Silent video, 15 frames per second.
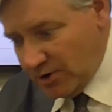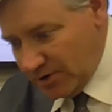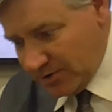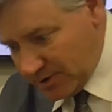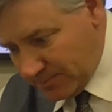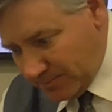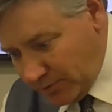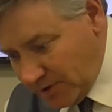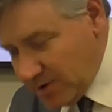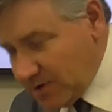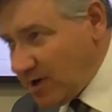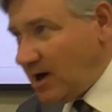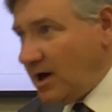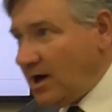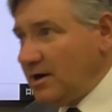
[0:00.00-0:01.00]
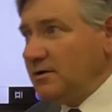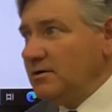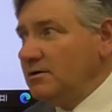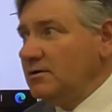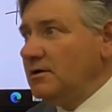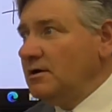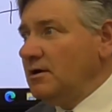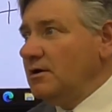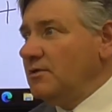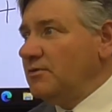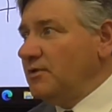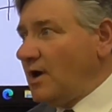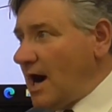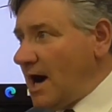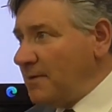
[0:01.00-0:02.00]
You're going to put it on
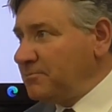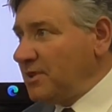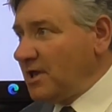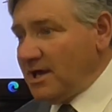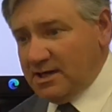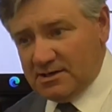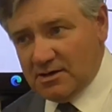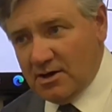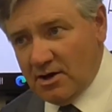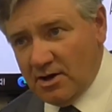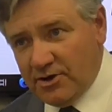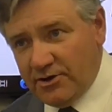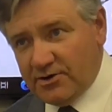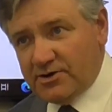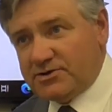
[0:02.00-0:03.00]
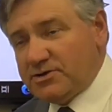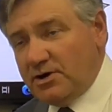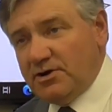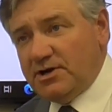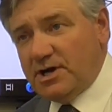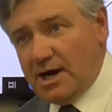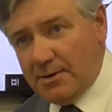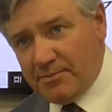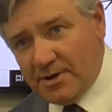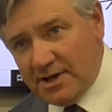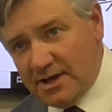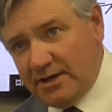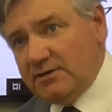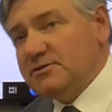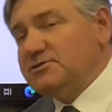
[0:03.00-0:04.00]
the hot plate. You're going to turn it
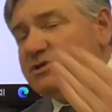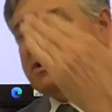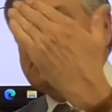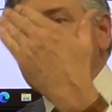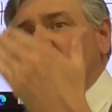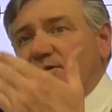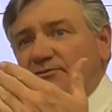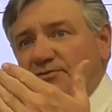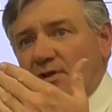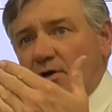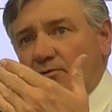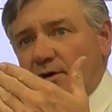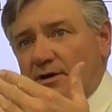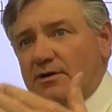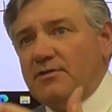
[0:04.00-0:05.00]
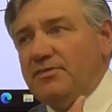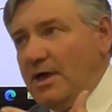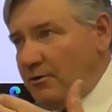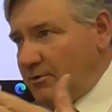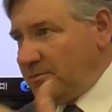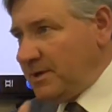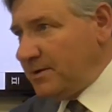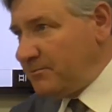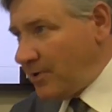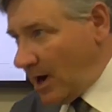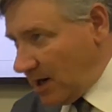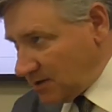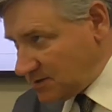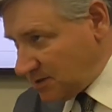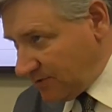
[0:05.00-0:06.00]
up. Energy is going to flow in. That would be a
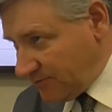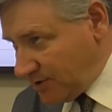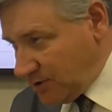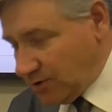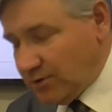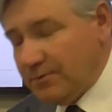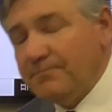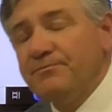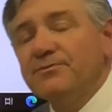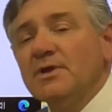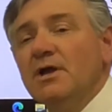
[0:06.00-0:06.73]
positive cue.